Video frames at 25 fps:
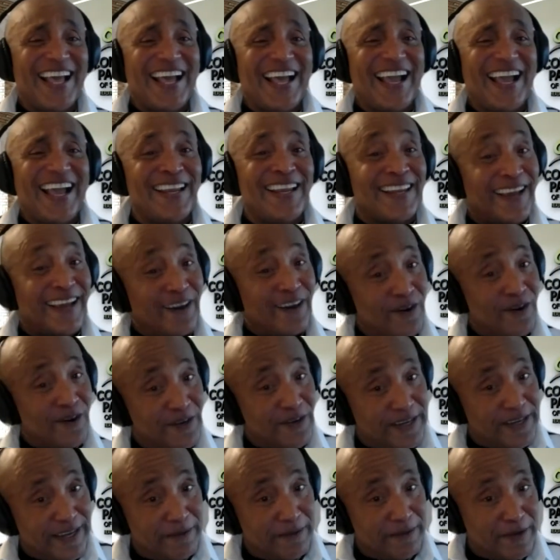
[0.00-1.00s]
And you're like,
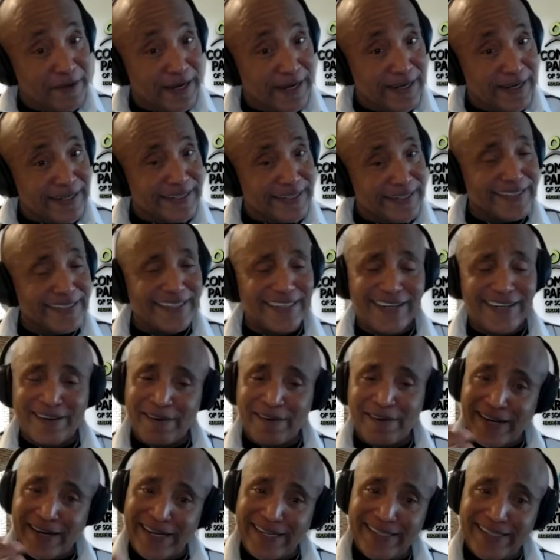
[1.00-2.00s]
okay, mom. All
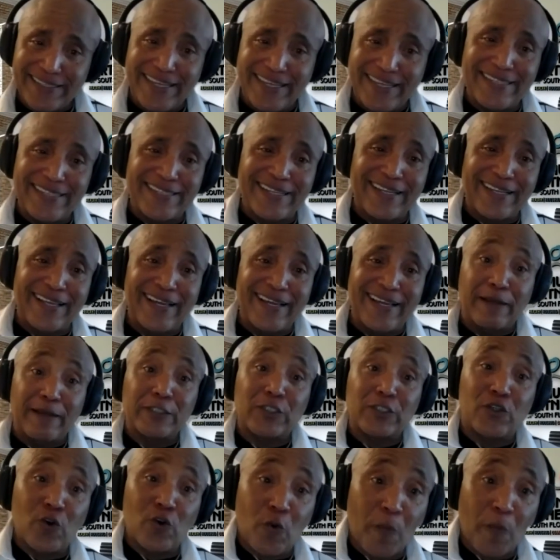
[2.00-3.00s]
right, here's the link.
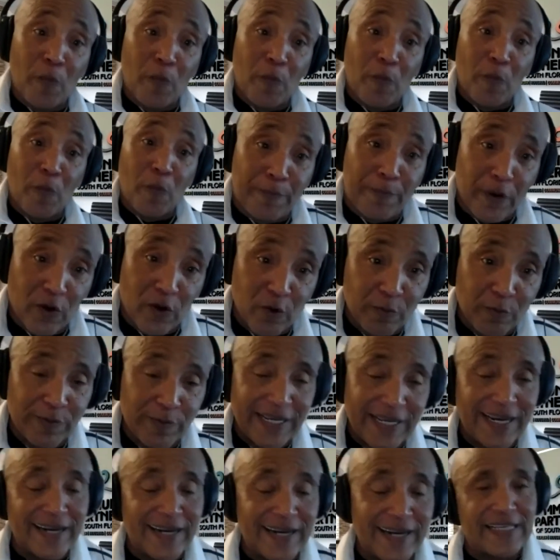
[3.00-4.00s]
Shoot. boom,
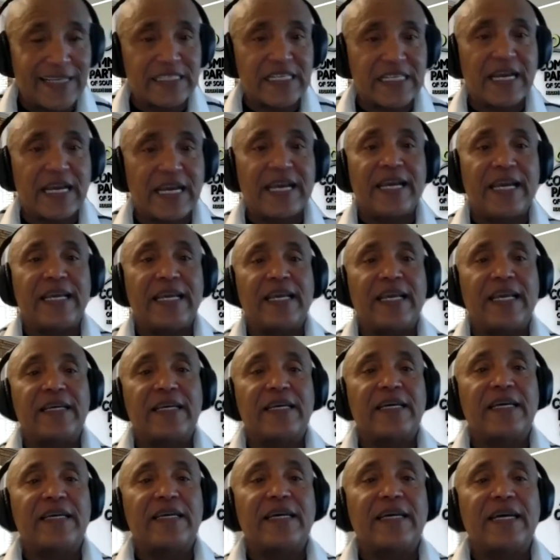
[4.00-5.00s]
there it is. Hey,
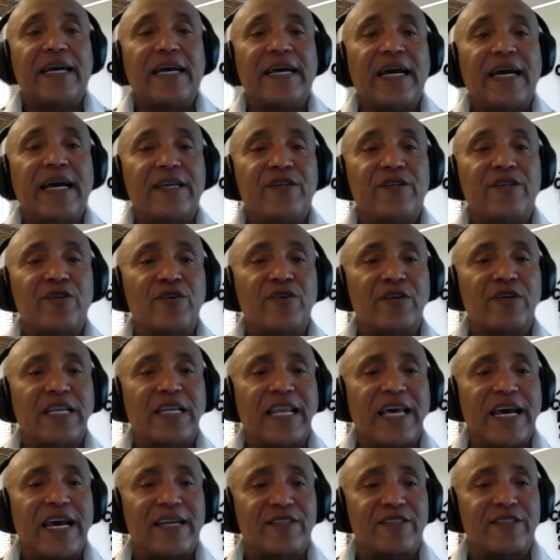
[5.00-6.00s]
hey, how you doing,
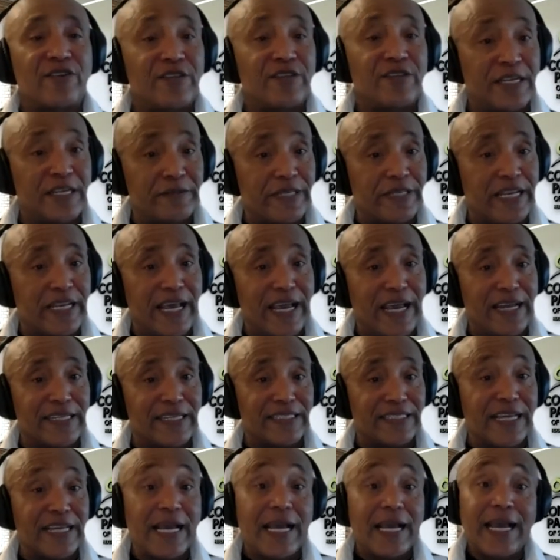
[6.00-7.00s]
Gladys? Her name's Gladys.
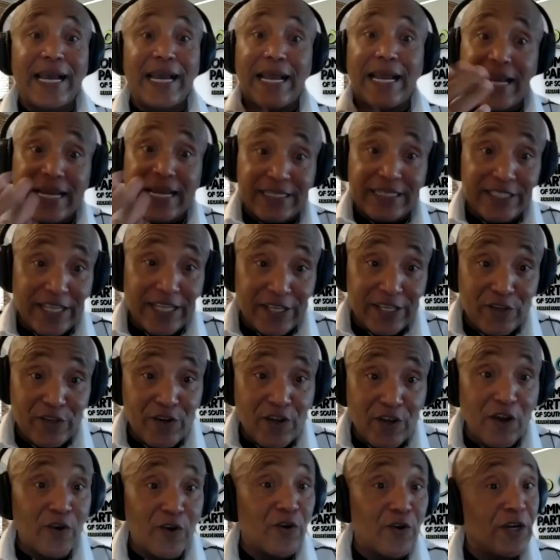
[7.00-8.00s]
And next thing you
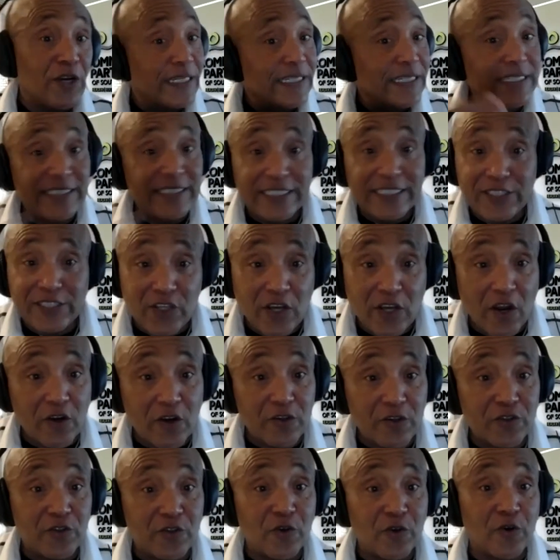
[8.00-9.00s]
know, she's
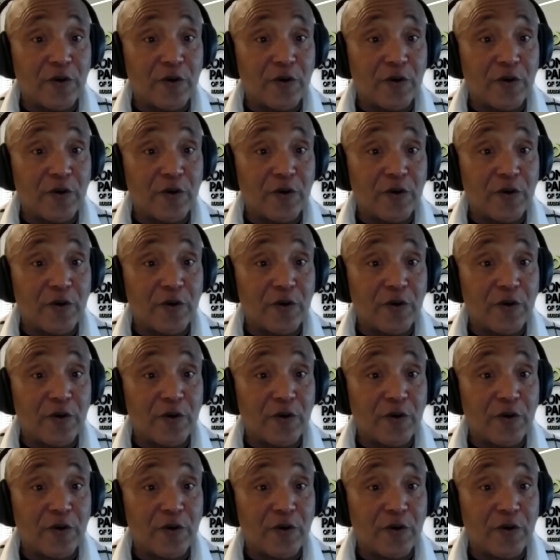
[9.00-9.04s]
talking to him.